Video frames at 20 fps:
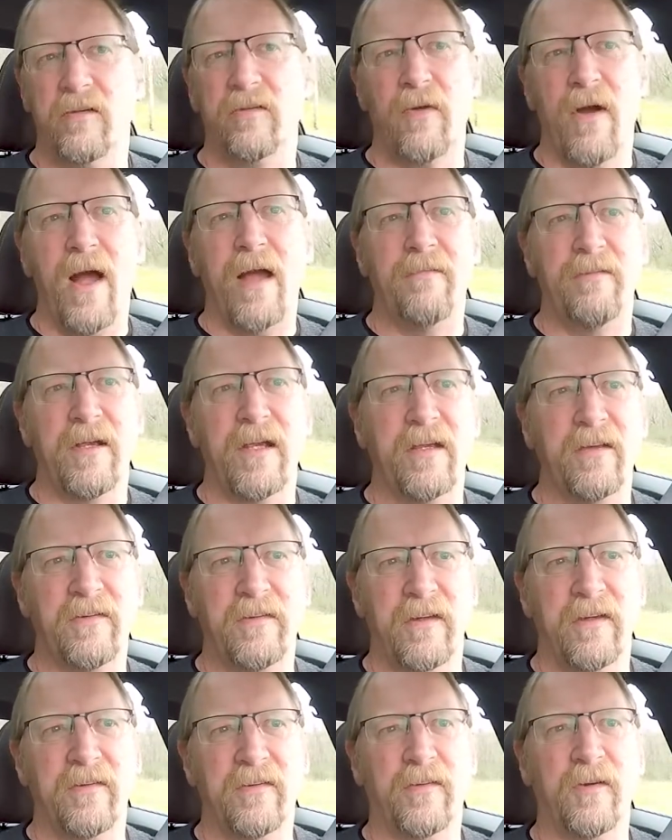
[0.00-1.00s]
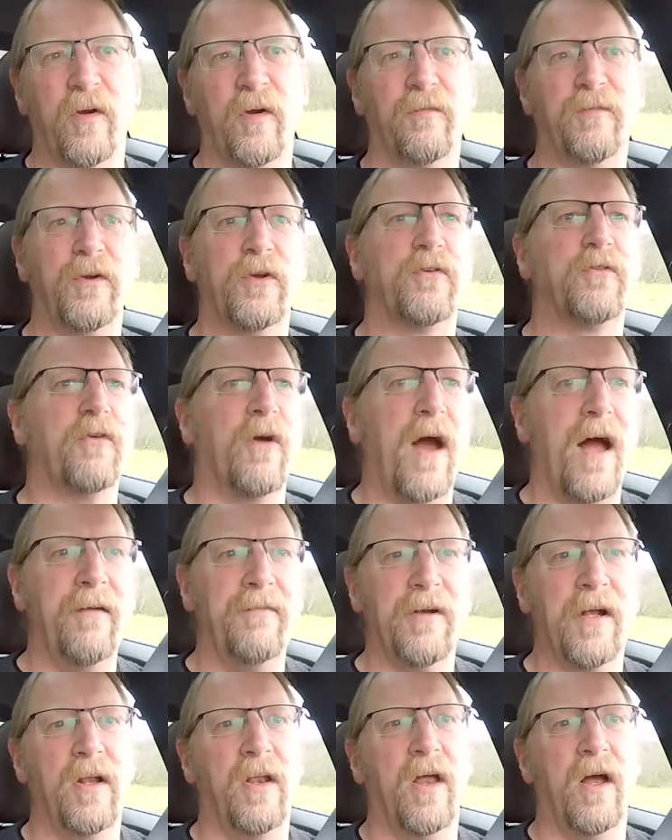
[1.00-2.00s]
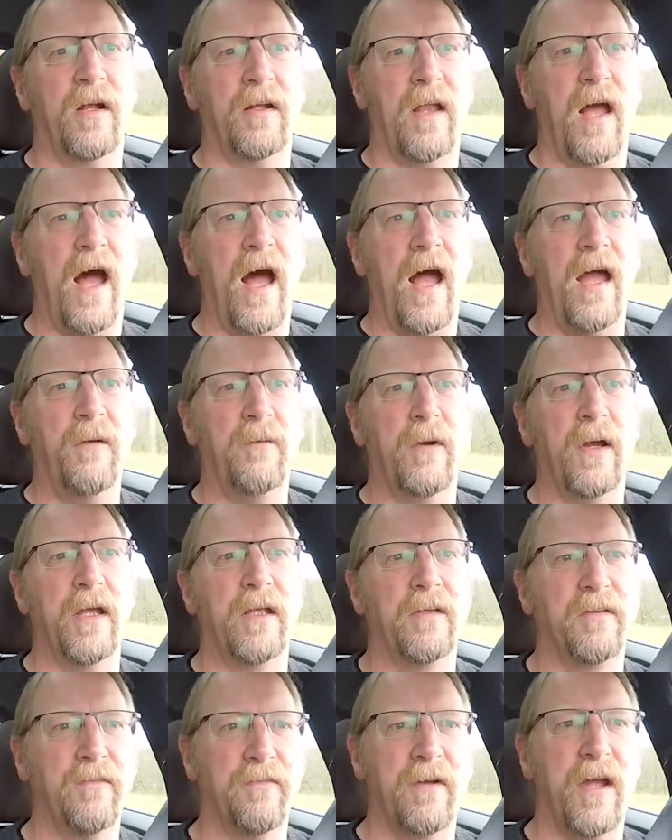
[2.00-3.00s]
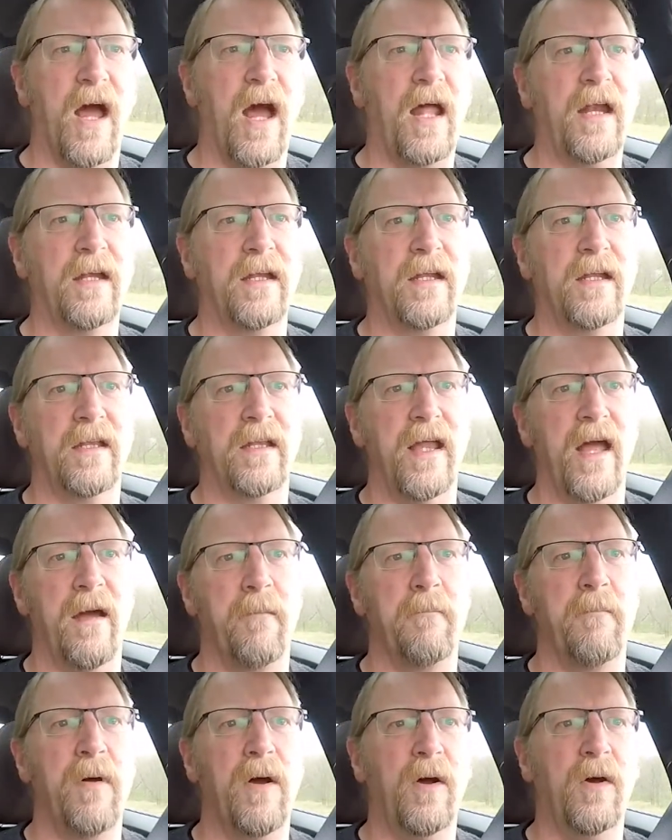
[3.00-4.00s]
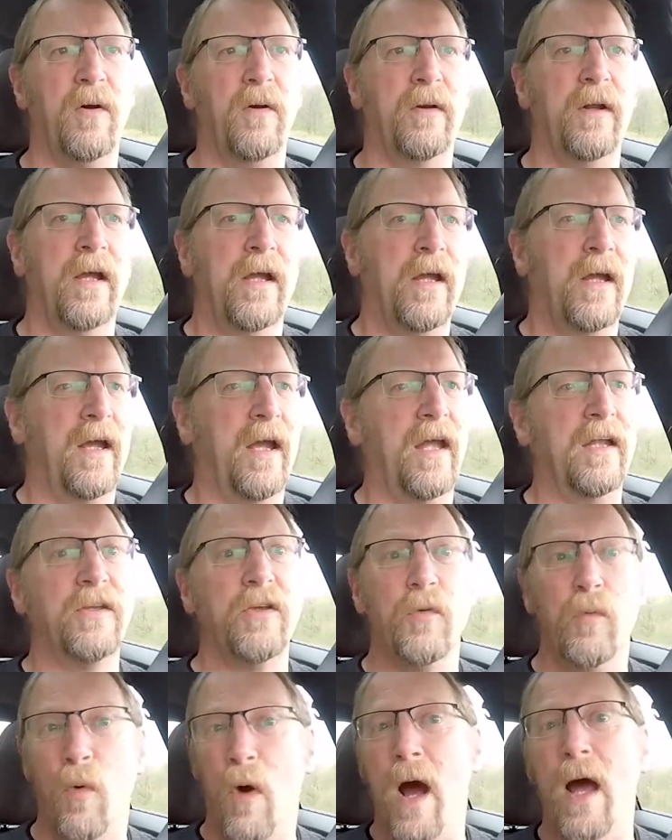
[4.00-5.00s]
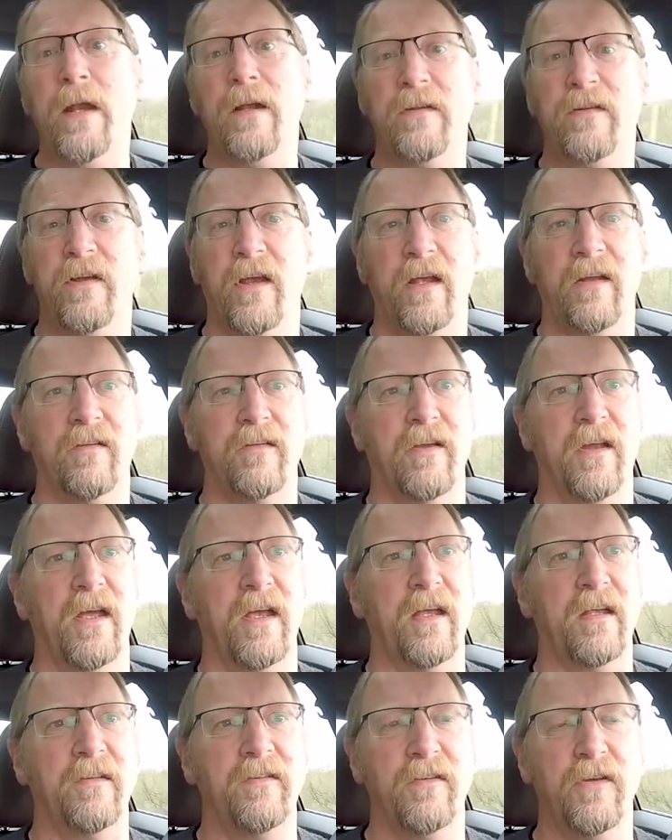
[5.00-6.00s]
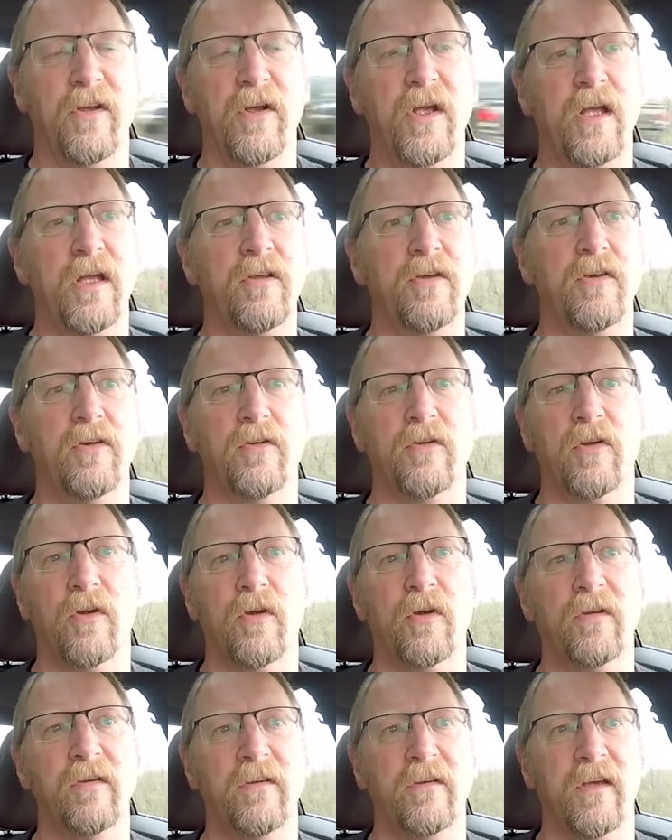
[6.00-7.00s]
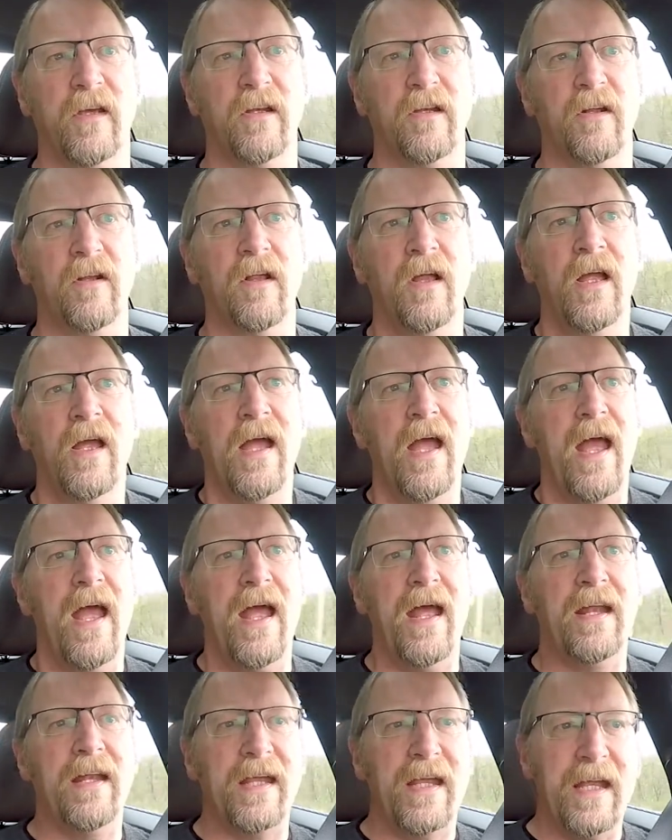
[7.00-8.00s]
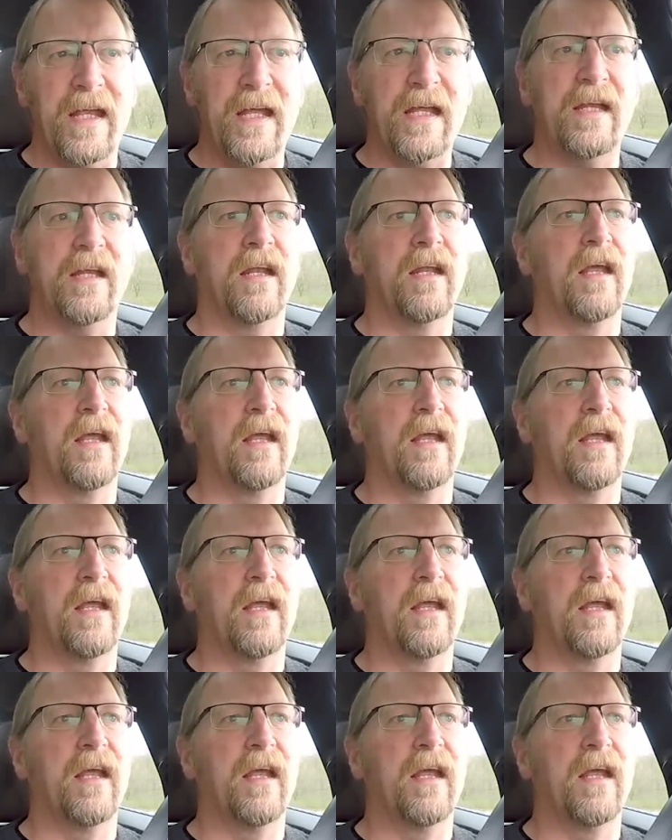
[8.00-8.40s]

driving assist, so if you're driving along the highway and you've got it in that mode and you want to change lanes, you hit your turn signal and it